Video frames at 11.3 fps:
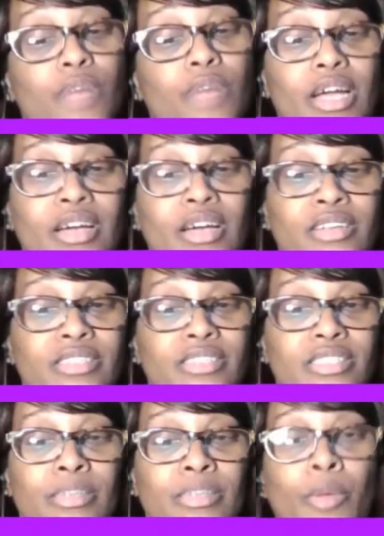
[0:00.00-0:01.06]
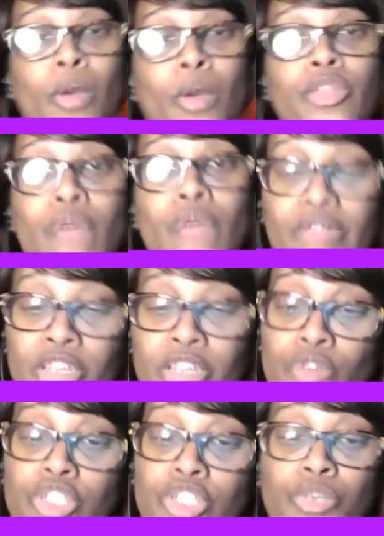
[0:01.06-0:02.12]
Because number 1, you have
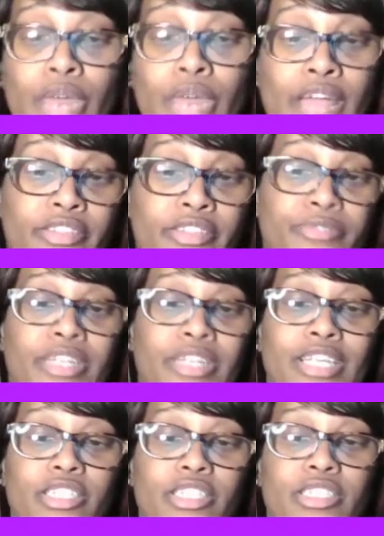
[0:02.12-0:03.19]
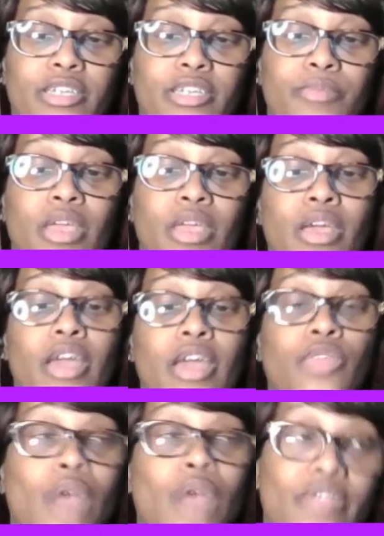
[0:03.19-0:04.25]
to know what you want out of the relationship.
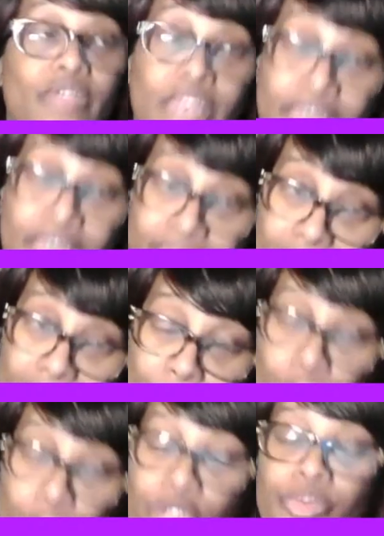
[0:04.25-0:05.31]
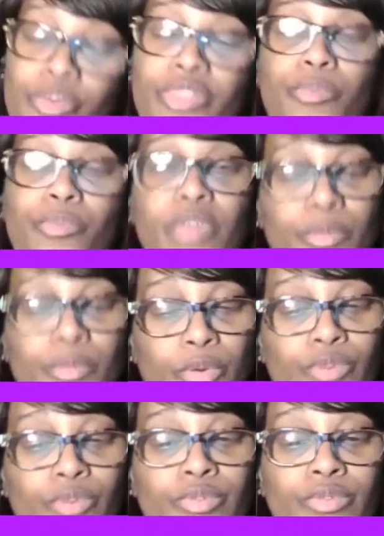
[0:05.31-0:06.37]
You have to network with the
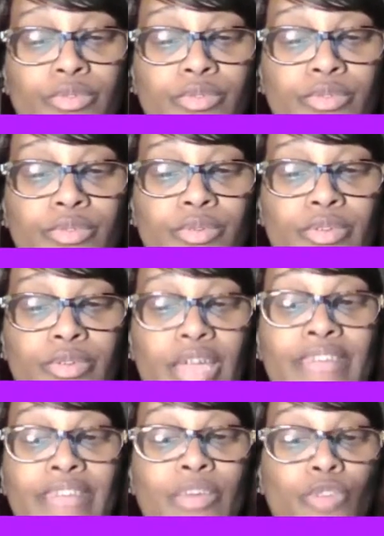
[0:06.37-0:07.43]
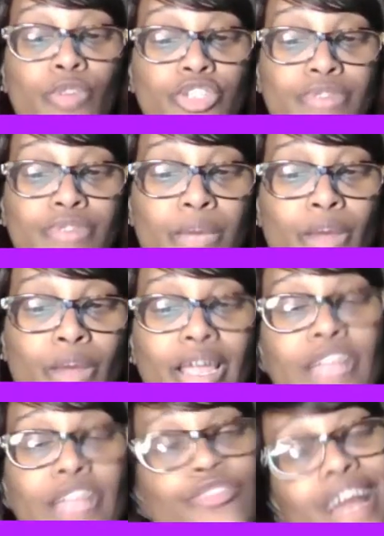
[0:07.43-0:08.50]
people. And then once you
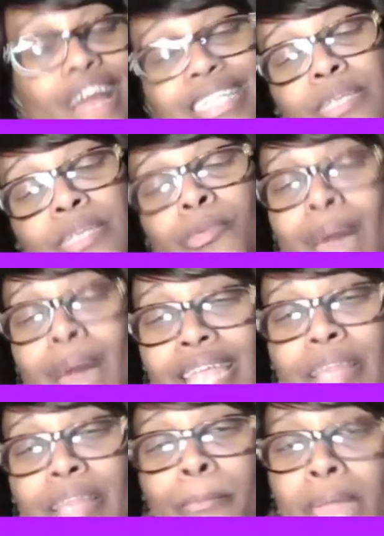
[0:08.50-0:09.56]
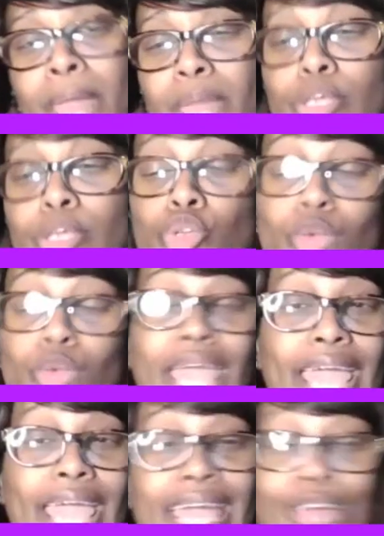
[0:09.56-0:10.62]
network and you find somebody that maybe you
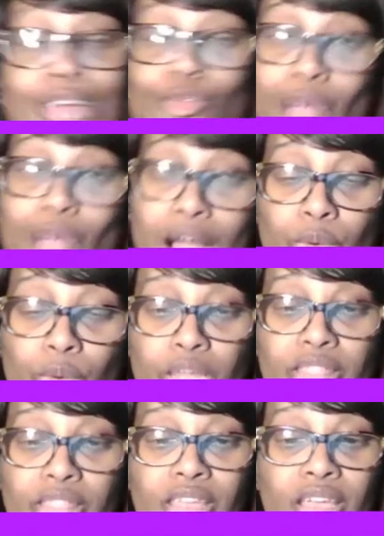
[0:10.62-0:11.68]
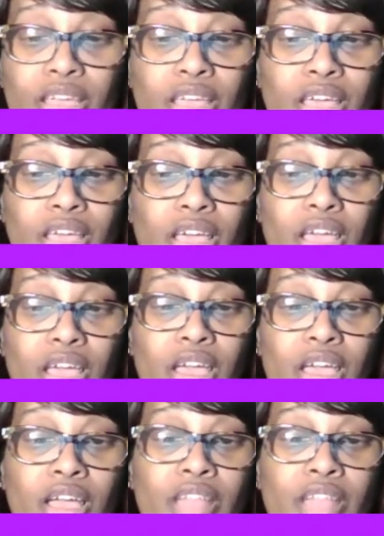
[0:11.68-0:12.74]
can rock with,
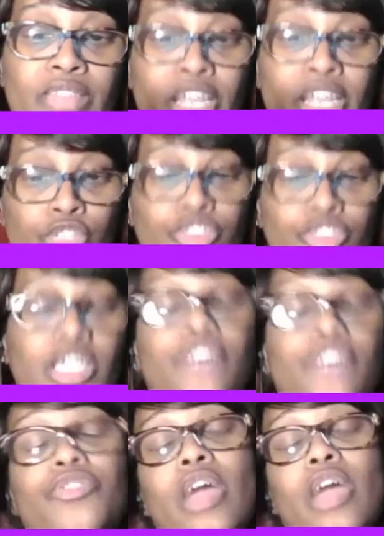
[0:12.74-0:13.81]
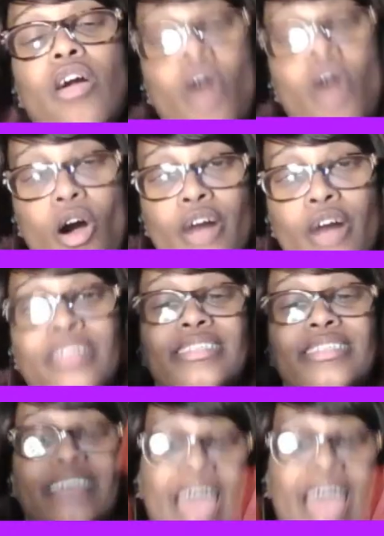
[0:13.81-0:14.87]
then you schedule that call
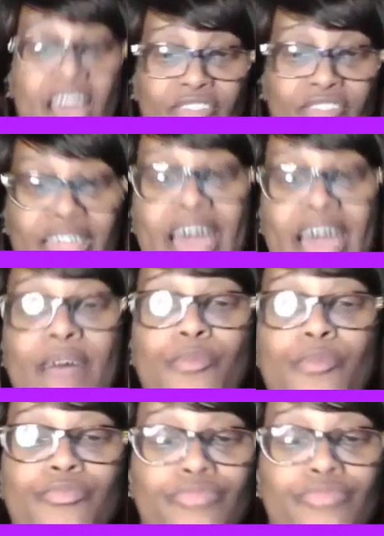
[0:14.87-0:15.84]
to have that,